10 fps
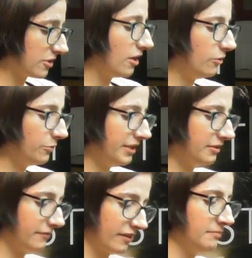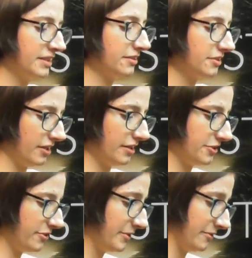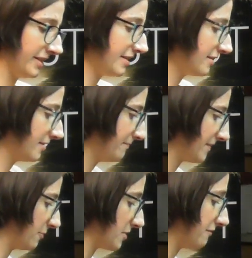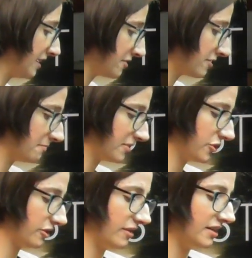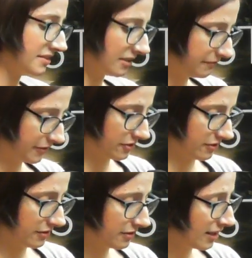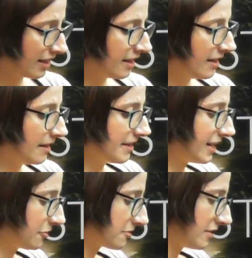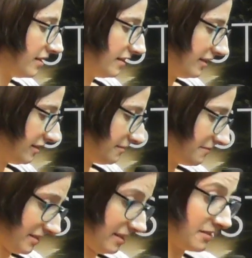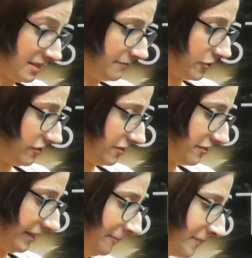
a whole year of coming to church, to be honest. It was friendships that showed unselfishness. The actual unselfishness, sorry.